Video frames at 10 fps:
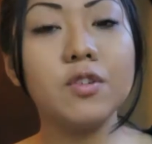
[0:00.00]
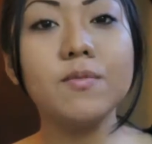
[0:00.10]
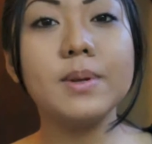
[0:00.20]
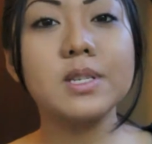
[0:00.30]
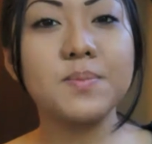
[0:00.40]

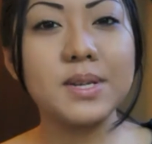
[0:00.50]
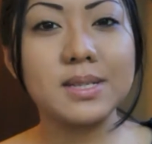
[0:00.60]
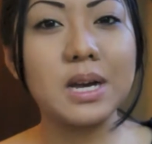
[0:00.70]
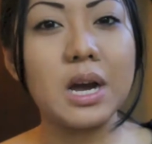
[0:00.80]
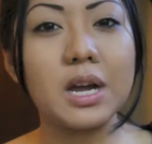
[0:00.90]
You've been to
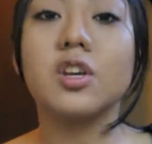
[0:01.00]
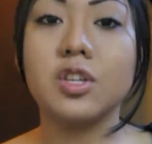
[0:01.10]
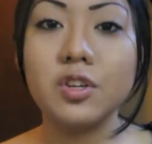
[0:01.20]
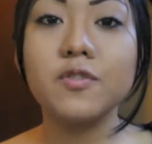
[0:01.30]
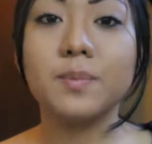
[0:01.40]
Pizza Hut,
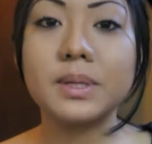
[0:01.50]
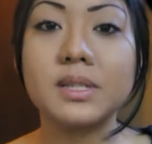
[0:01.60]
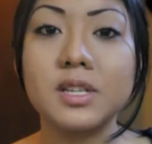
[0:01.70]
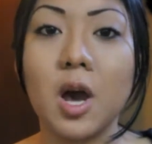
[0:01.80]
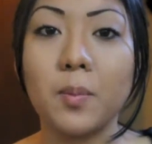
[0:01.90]
you've been
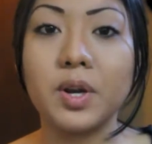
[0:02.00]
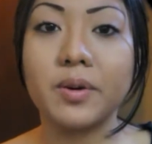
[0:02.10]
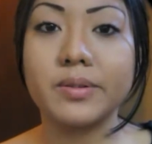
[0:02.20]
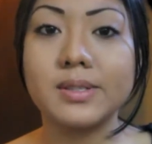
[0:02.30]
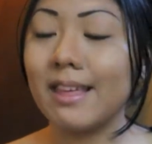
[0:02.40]
to
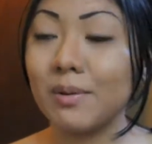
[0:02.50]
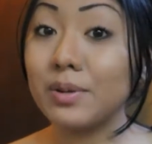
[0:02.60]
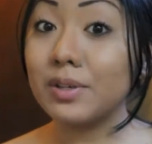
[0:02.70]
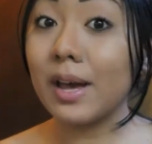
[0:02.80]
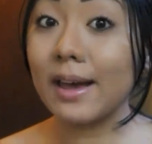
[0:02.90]
Domino's. They
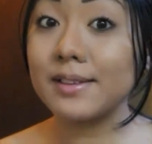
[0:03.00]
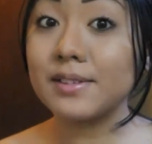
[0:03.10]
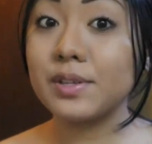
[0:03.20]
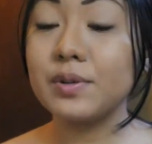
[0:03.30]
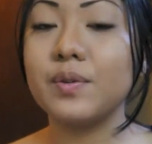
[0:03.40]
will
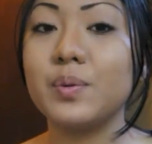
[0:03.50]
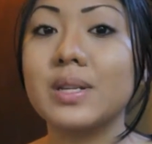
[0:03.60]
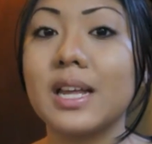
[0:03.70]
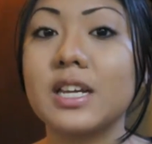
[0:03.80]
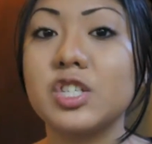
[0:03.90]
ask you if you
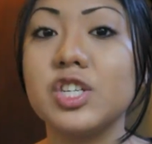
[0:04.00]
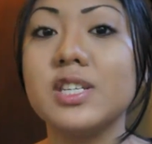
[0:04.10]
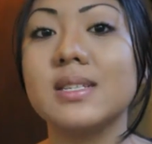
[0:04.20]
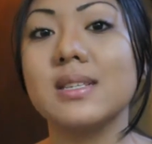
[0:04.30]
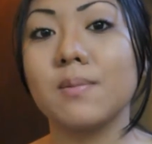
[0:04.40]
would like
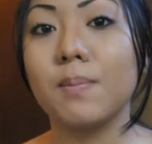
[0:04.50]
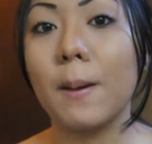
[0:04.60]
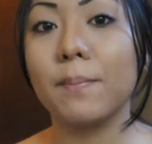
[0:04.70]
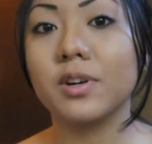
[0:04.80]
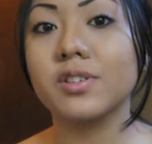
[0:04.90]
cheeses and
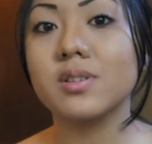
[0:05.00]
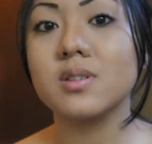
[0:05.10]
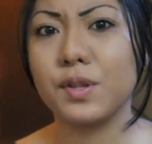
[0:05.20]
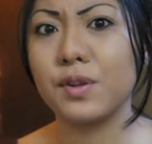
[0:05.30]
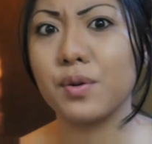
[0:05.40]

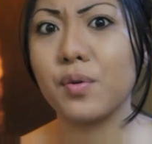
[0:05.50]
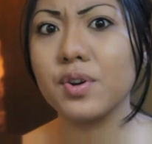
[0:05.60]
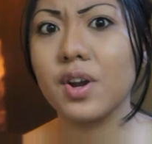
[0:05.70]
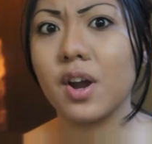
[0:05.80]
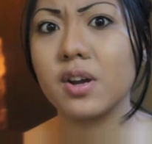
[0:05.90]
peppers with your
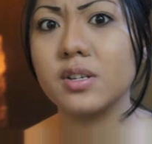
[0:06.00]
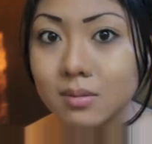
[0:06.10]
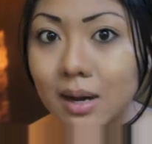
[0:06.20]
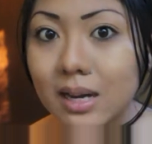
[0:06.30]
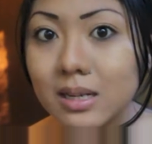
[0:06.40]
order,
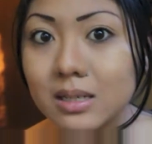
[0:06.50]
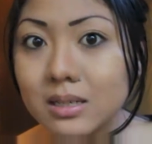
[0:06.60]
right?